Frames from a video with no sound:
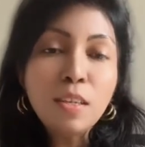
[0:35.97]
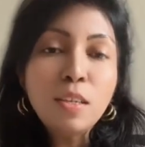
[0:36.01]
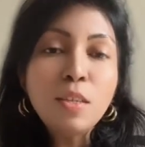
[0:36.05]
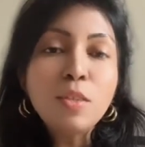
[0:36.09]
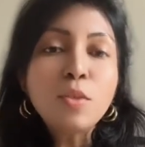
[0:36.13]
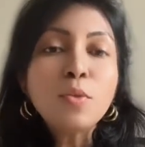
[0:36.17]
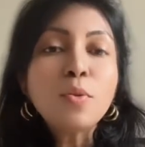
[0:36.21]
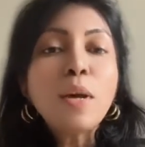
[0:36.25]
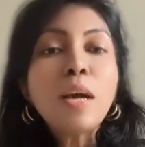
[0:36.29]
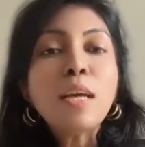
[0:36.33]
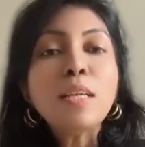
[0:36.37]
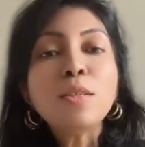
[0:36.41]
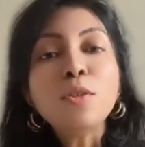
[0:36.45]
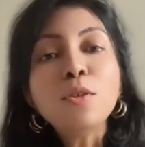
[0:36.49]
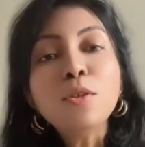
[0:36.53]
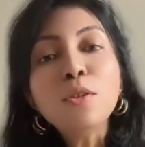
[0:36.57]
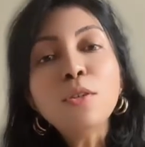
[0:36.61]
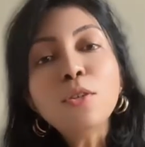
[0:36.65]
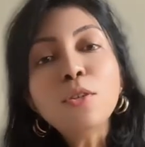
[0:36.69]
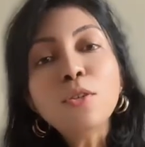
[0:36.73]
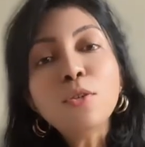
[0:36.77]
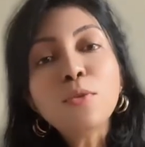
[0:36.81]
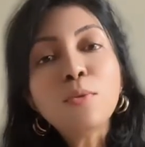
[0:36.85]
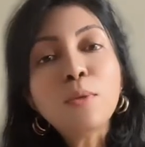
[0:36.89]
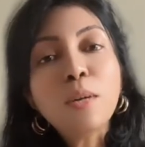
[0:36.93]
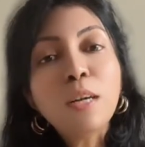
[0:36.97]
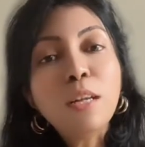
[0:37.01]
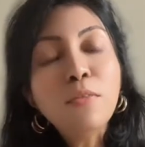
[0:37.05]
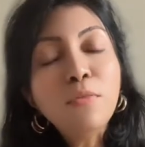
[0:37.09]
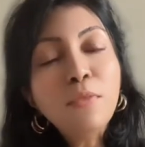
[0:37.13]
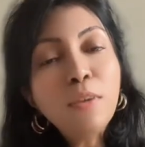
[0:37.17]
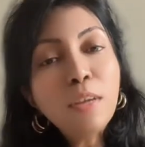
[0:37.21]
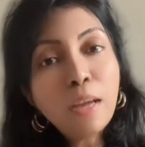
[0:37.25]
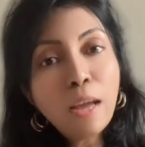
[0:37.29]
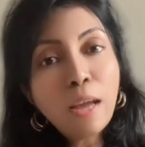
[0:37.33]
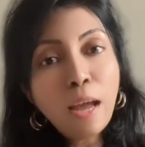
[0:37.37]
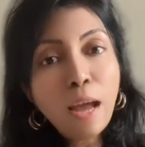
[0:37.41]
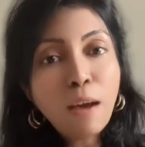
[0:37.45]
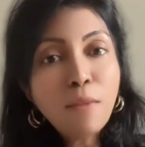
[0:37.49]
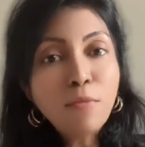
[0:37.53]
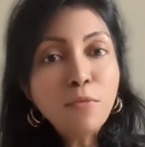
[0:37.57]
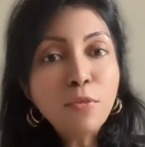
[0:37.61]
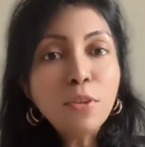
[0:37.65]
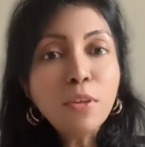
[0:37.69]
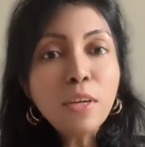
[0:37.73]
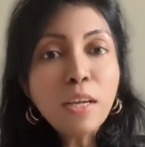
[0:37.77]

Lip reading: So as usual, we have to